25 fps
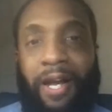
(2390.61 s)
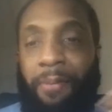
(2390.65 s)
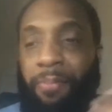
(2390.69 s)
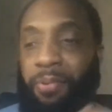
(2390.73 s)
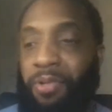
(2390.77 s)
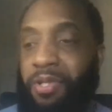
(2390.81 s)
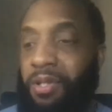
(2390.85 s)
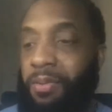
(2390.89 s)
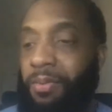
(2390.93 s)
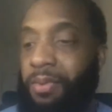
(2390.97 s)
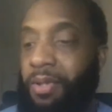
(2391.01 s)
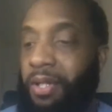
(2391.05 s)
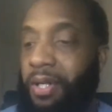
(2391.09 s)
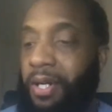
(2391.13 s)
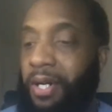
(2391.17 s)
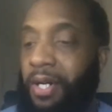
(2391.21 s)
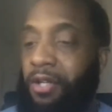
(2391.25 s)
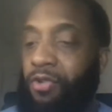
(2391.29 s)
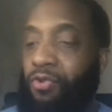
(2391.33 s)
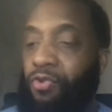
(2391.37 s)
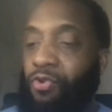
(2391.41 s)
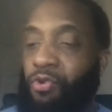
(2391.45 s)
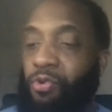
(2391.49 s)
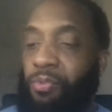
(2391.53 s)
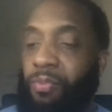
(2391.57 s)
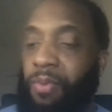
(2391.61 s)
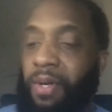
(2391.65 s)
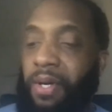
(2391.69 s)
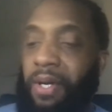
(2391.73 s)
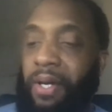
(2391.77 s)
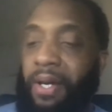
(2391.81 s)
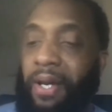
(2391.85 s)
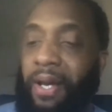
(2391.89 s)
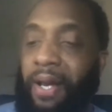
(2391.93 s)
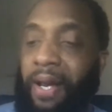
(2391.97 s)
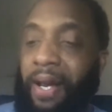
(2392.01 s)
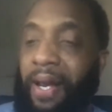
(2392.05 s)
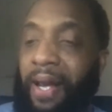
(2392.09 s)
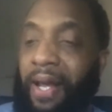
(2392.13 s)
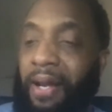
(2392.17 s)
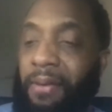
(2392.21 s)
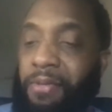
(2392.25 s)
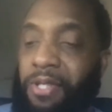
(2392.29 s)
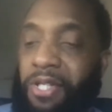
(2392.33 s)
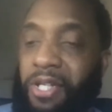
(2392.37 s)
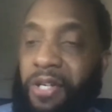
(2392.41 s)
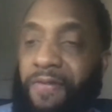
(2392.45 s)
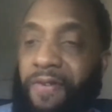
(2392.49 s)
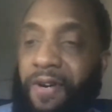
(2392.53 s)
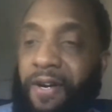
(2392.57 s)
I put something in our group, and let me
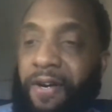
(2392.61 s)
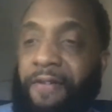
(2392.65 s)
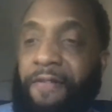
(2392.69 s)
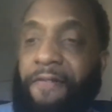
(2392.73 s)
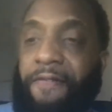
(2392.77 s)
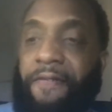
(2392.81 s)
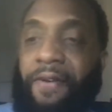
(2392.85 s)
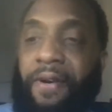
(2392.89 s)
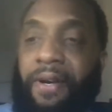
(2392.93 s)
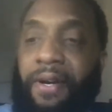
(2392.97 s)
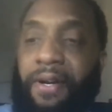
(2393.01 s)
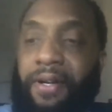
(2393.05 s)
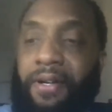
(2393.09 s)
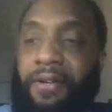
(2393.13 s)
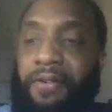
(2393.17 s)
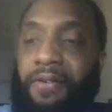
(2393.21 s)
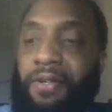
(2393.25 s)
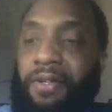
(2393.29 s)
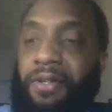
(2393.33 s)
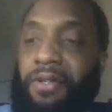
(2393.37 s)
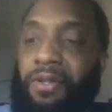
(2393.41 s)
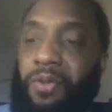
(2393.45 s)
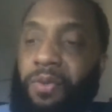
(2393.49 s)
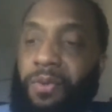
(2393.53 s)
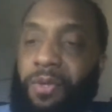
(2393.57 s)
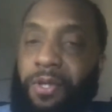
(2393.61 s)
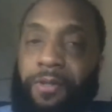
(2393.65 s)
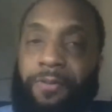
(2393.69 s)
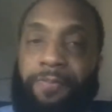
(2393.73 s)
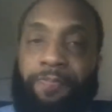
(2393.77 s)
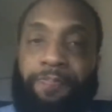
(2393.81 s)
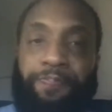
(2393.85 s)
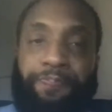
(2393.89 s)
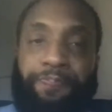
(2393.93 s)
see if I can find it really quick.